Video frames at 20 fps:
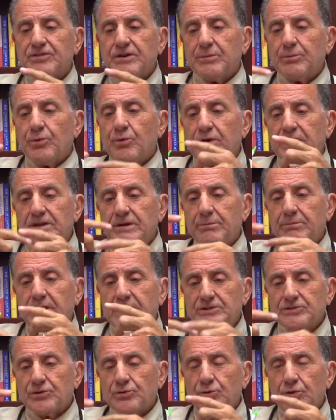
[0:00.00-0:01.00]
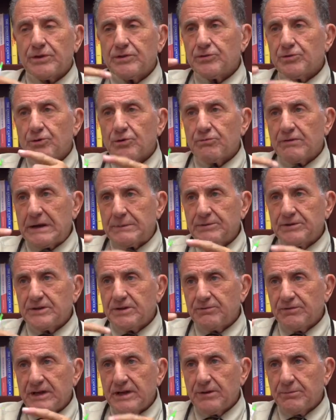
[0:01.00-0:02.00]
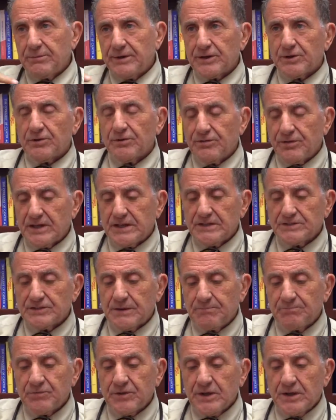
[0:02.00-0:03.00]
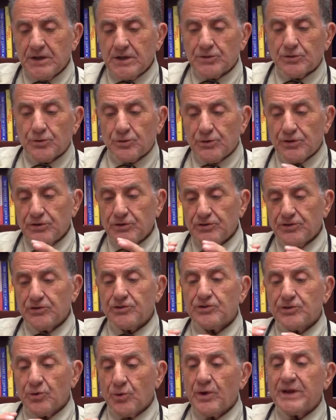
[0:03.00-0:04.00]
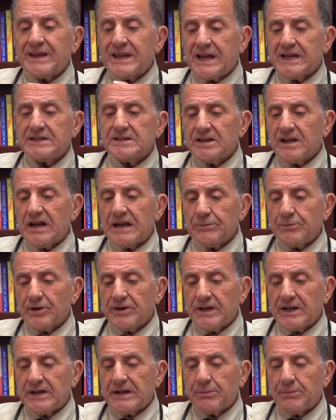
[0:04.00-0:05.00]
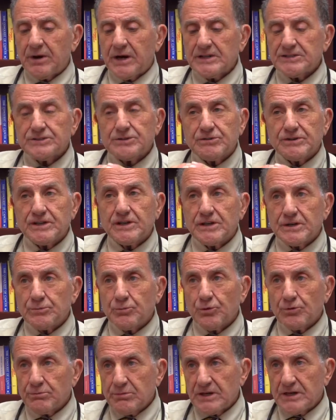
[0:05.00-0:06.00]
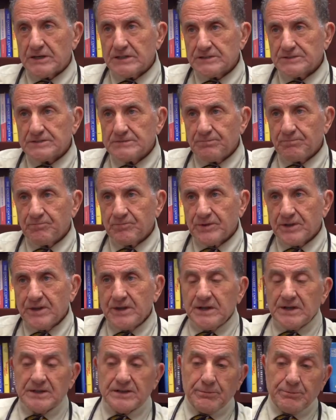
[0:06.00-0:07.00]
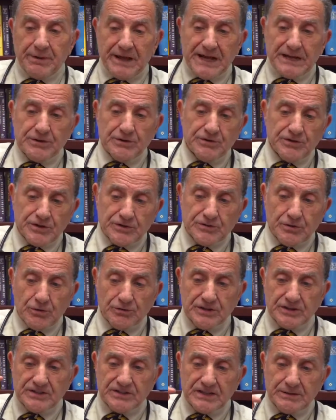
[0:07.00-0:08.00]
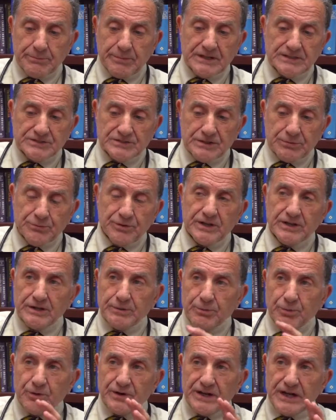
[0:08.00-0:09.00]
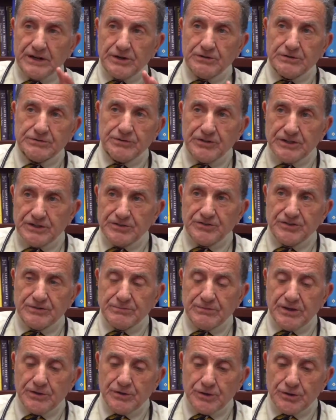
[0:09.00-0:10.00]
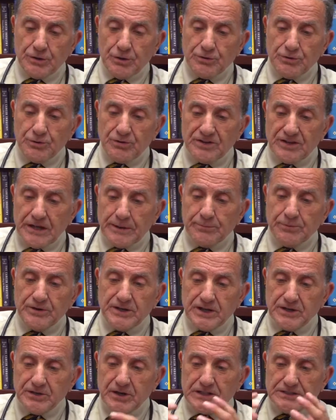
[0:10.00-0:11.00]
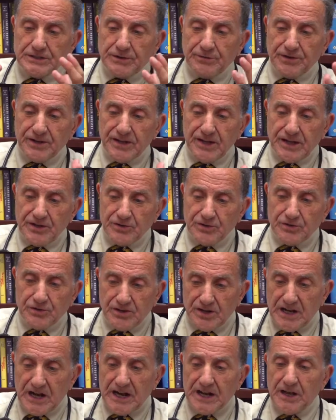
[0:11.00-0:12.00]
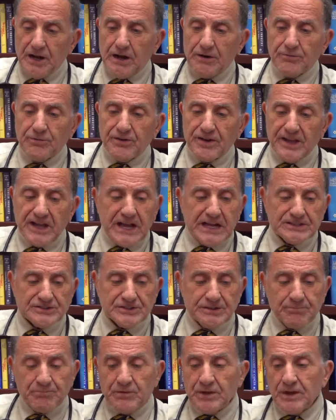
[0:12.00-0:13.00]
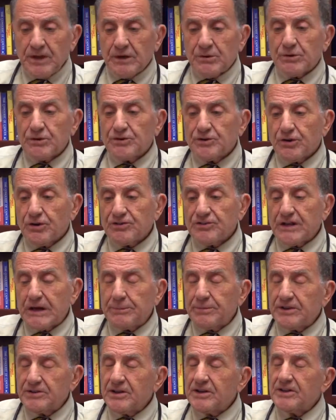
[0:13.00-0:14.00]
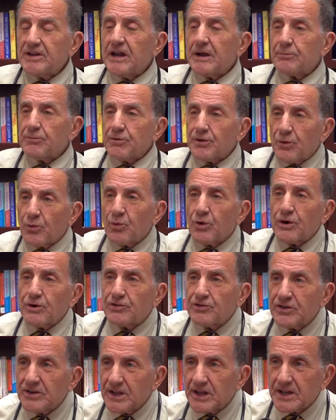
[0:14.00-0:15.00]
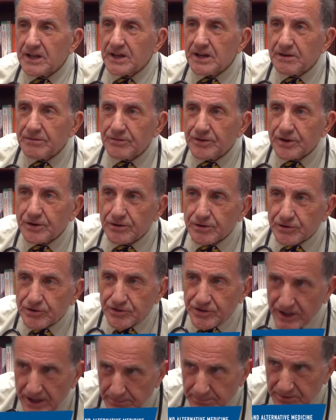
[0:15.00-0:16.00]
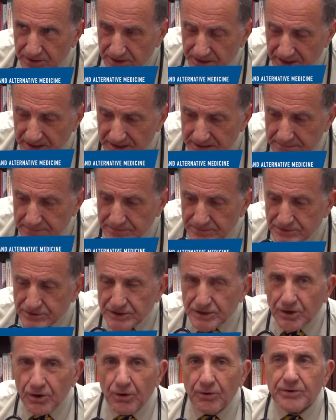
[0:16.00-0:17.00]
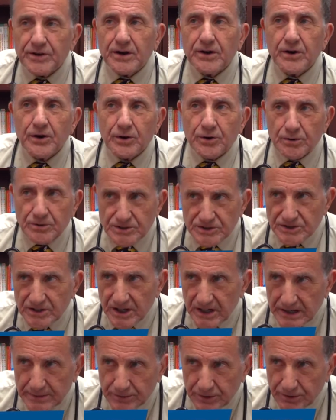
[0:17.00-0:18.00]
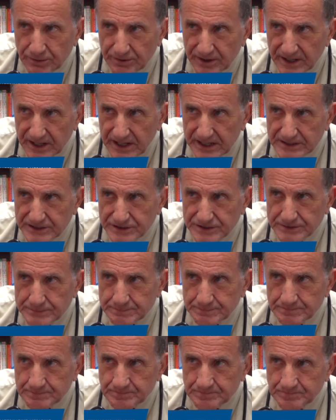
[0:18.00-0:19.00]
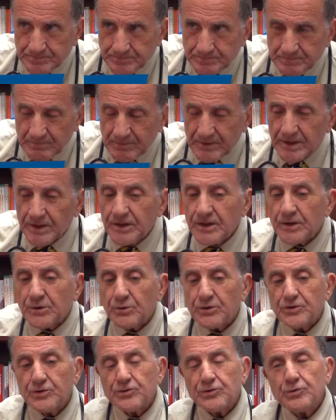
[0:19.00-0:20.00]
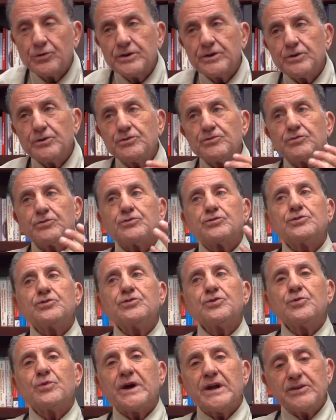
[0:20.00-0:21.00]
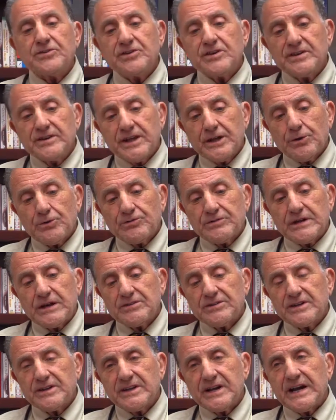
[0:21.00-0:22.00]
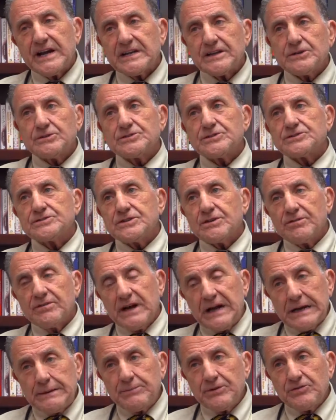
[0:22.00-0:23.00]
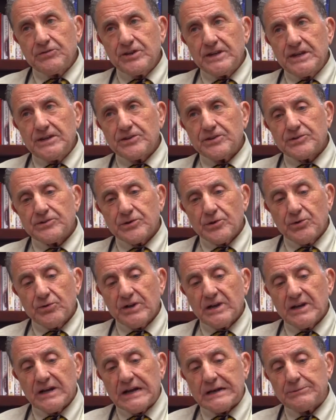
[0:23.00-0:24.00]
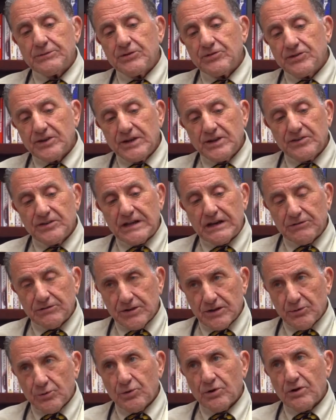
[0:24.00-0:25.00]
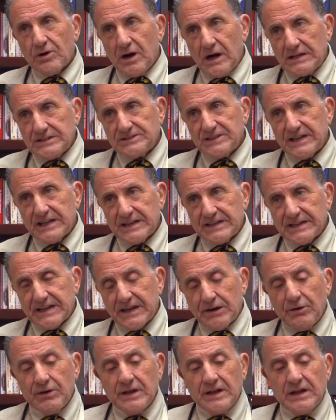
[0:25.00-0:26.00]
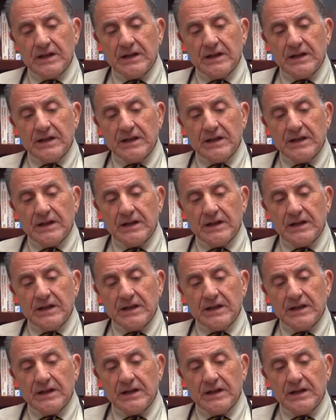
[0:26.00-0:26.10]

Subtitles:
some point, the bugs are going through a rapid developmental phase. The good news is during that time on antibiotics, you're killing more bugs. The bad news is all these dead bugs and debris get poured out of your system and you go through a temporary detoxification or die-off reaction, which shows up as a temporary worsening of your symptoms called a Herxheimer reaction. Which is good news in two ways. It nails down the diagnosis of Lyme disease, because only Lyme disease out there will cause that now,